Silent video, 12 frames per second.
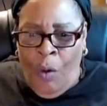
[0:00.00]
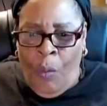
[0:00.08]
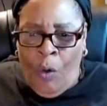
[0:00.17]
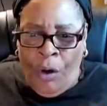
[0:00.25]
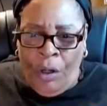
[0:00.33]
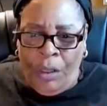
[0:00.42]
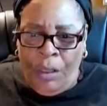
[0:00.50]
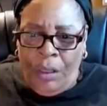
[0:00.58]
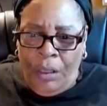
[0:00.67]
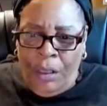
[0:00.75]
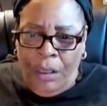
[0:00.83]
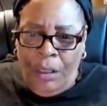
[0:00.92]
will work
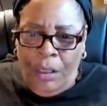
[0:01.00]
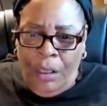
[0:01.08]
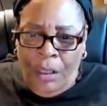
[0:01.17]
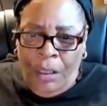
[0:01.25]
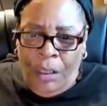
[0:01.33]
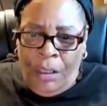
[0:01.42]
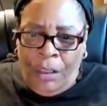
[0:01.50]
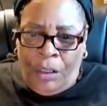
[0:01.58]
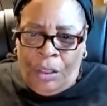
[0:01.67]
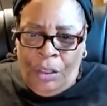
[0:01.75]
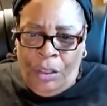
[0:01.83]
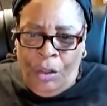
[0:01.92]

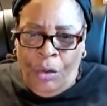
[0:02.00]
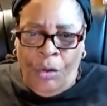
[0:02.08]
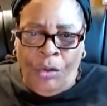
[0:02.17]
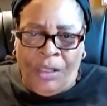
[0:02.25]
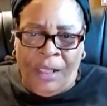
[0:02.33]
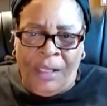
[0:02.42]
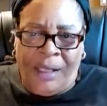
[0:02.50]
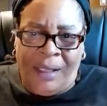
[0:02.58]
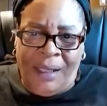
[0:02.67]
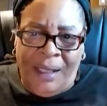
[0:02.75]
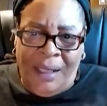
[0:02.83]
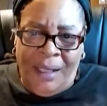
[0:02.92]
to use
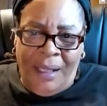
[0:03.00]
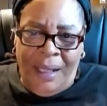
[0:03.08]
this